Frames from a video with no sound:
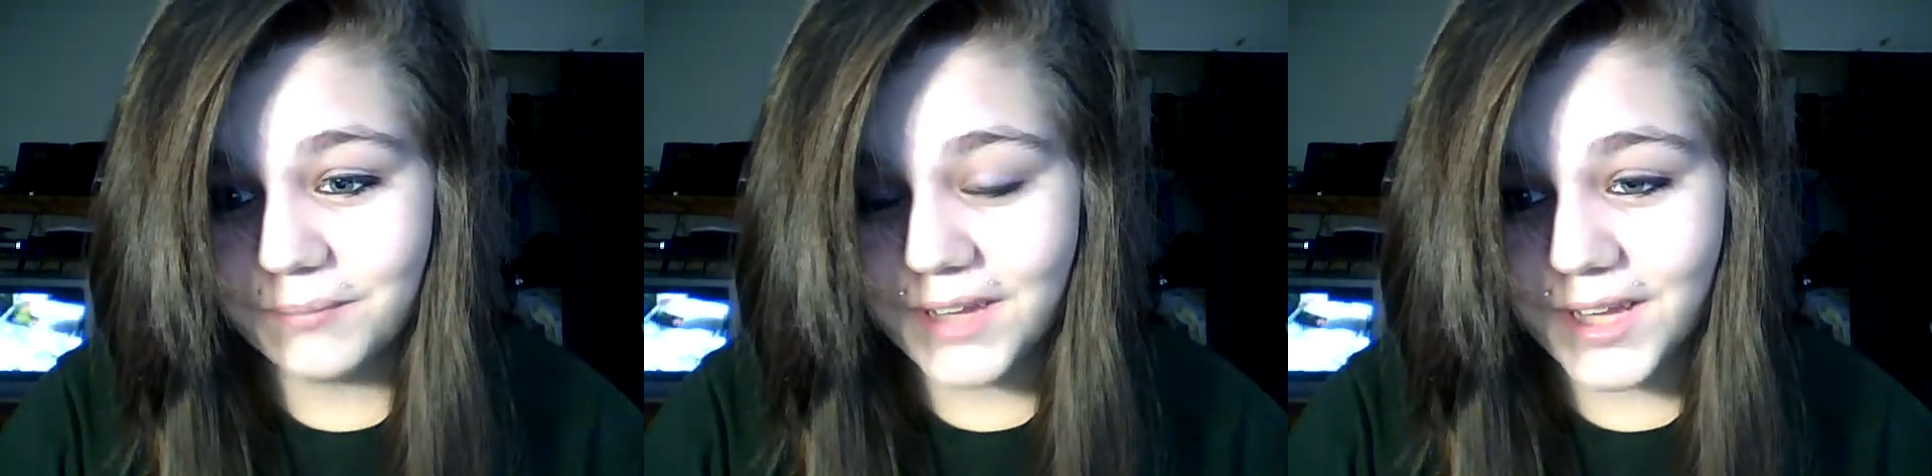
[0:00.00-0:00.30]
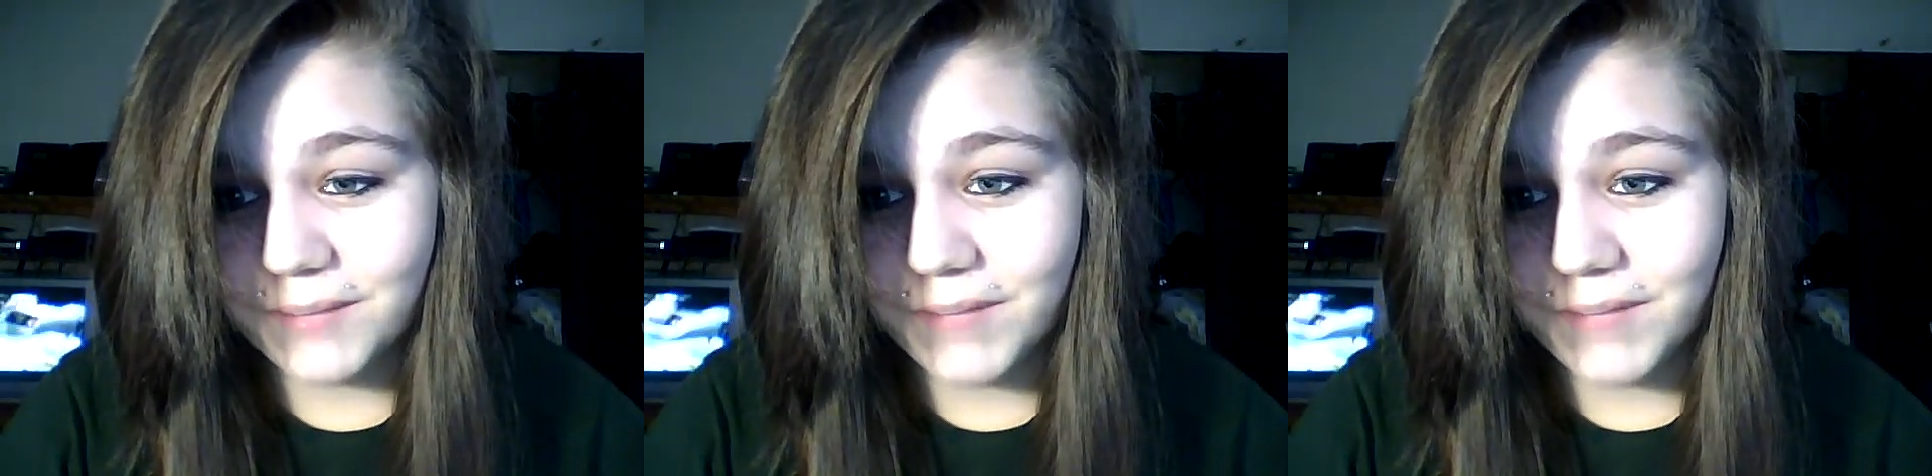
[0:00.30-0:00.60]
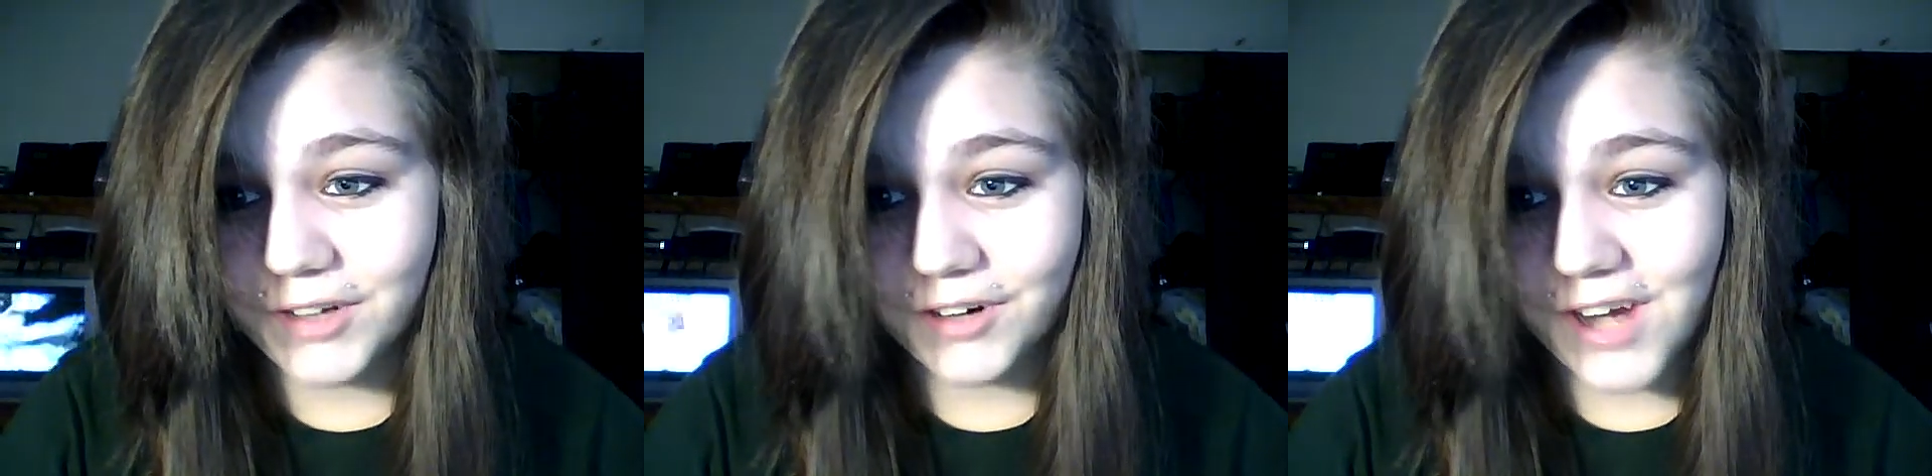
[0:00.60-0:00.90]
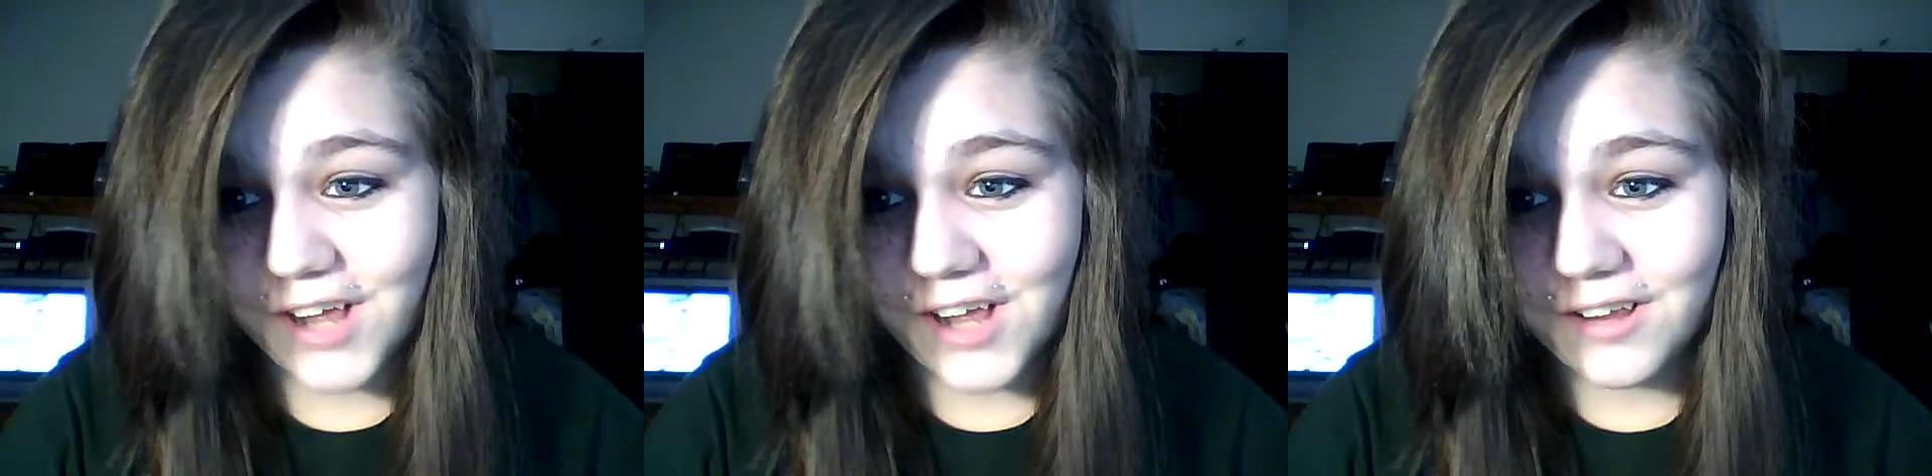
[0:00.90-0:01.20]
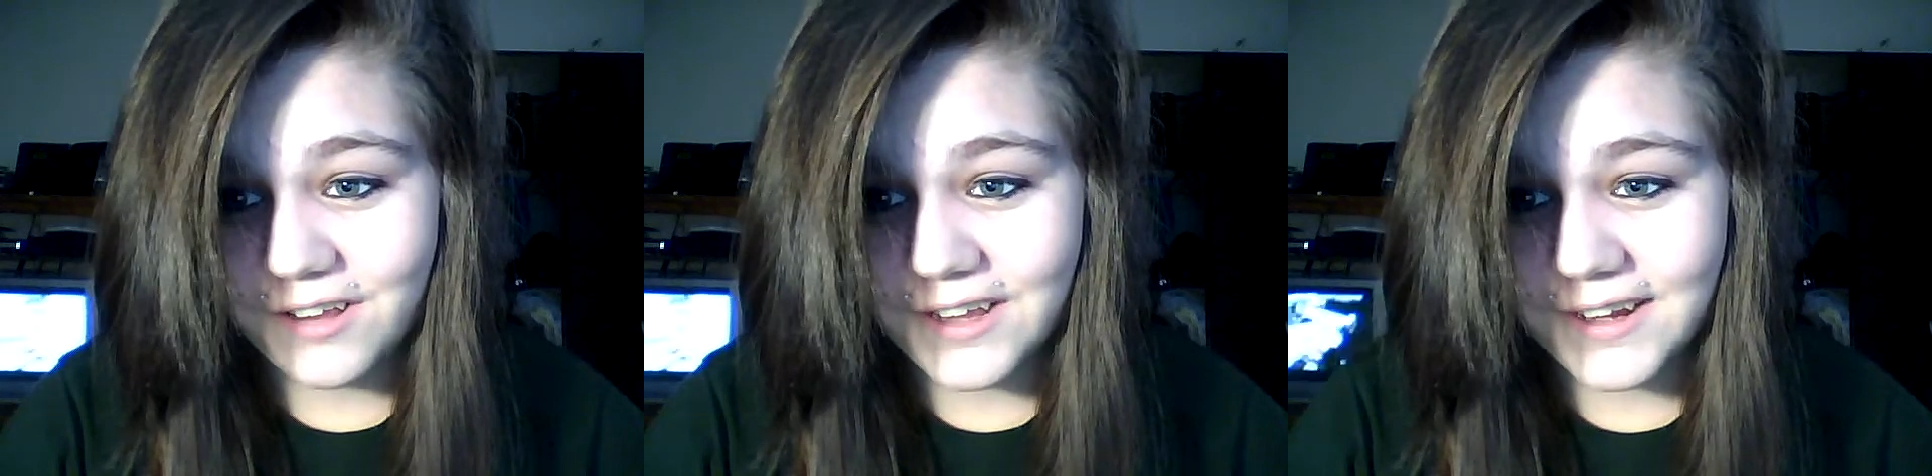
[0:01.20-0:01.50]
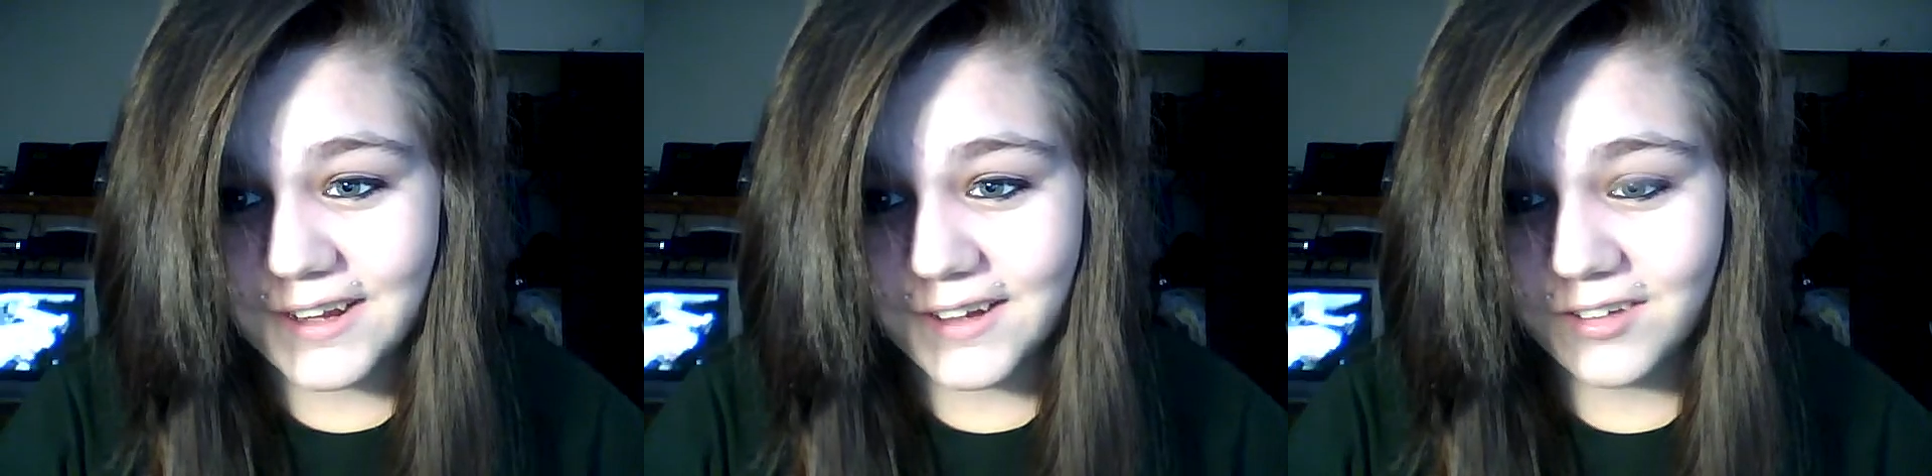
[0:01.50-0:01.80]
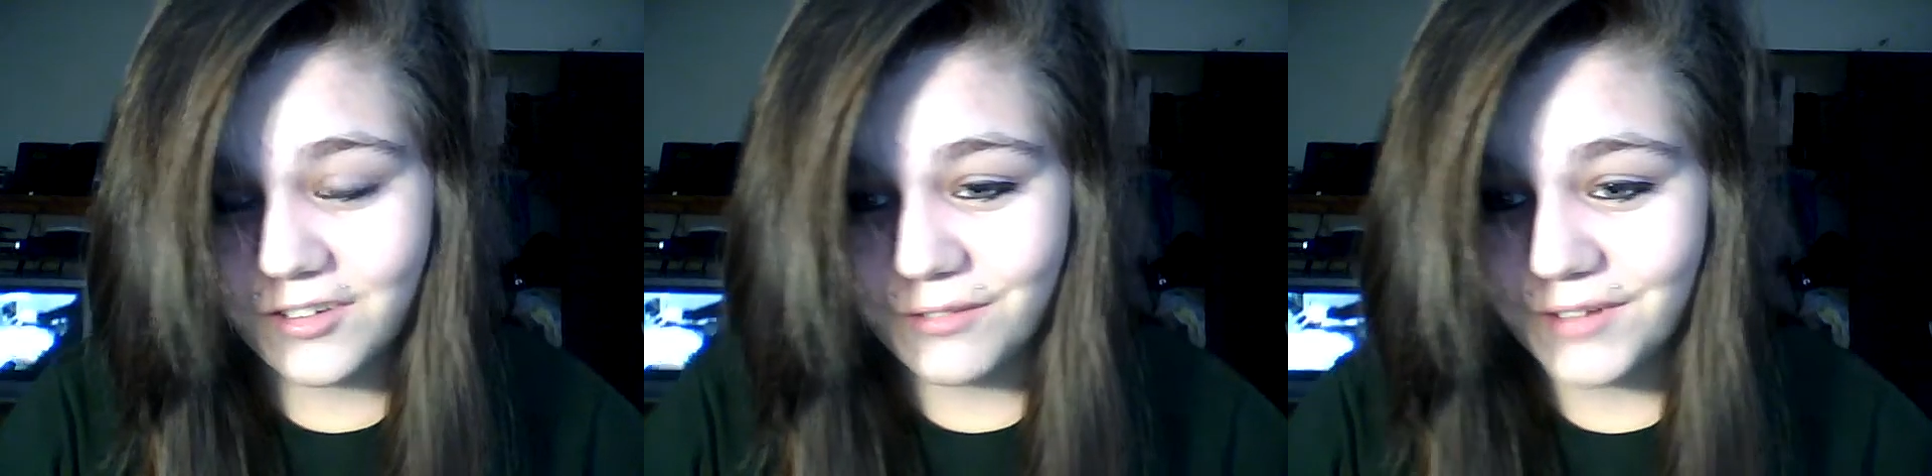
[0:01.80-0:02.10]
and my URL is
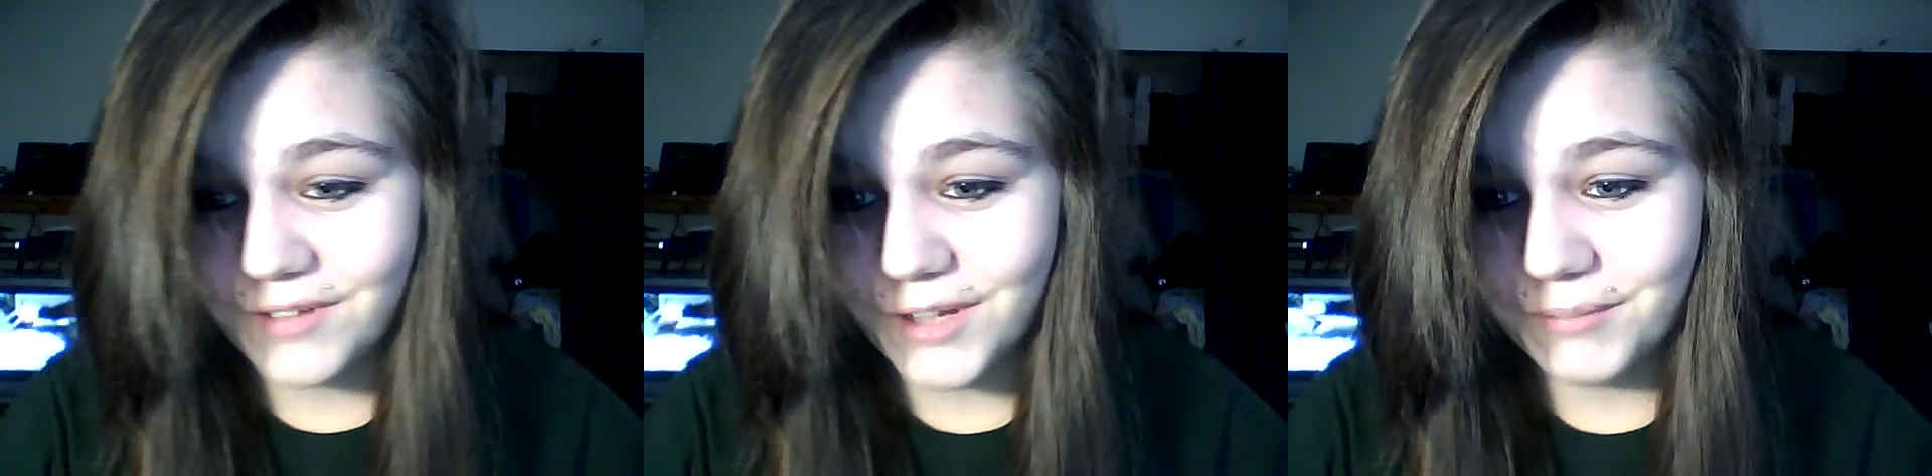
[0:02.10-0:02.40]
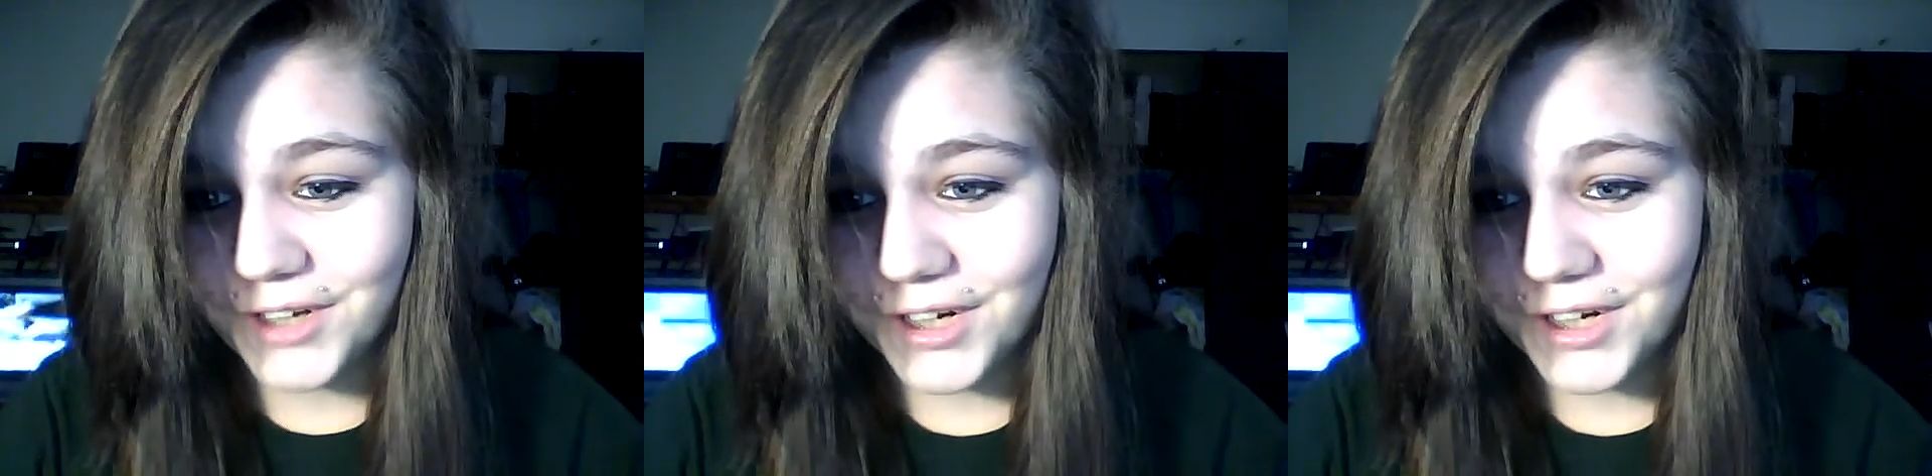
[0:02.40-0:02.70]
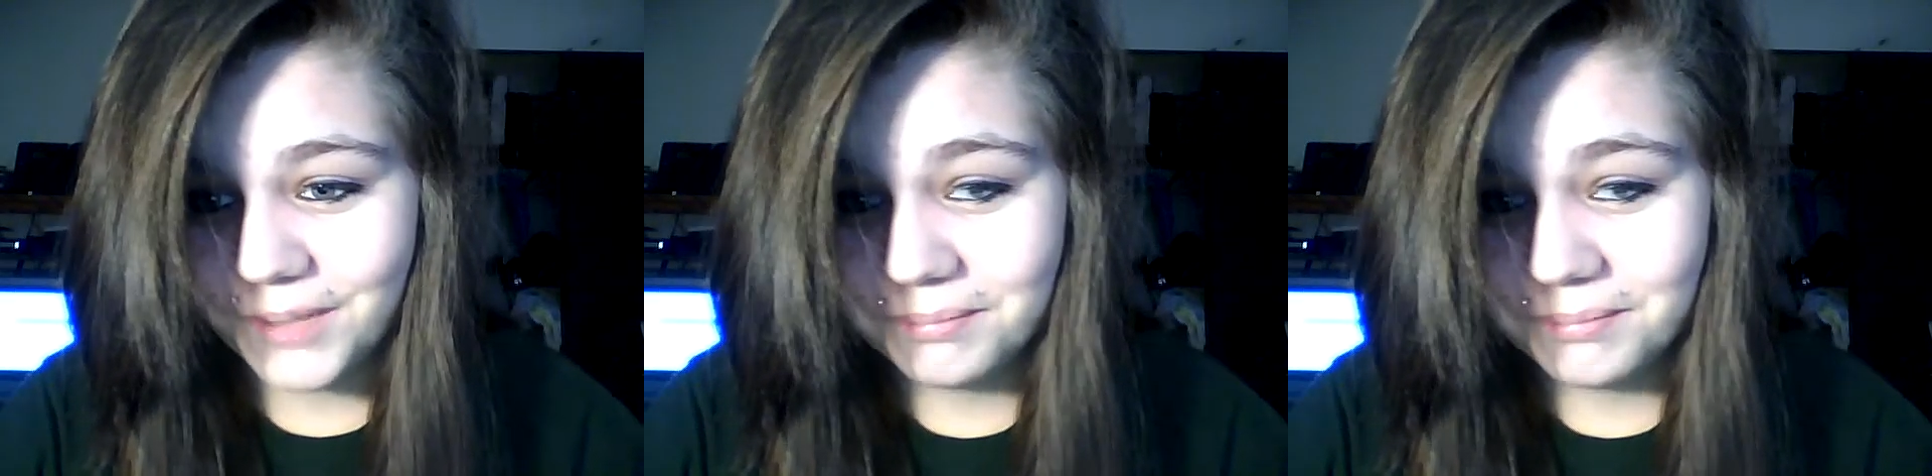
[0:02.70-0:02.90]
Toon Feeding and Beyond.